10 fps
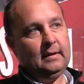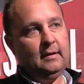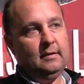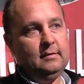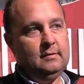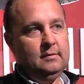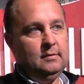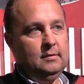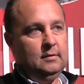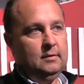patterns with the
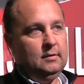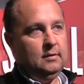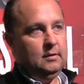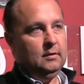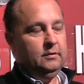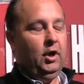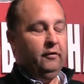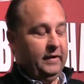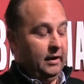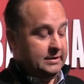golf ball that you guys?
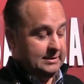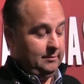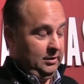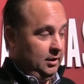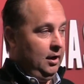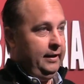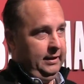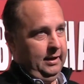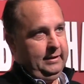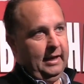No, very similar on
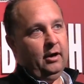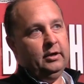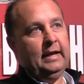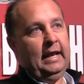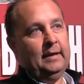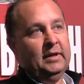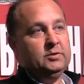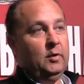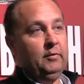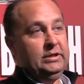the, the
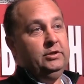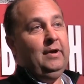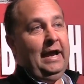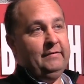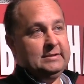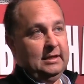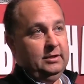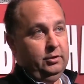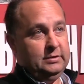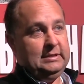aerodynamics. What we do have is
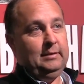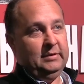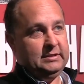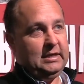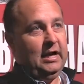a new seamless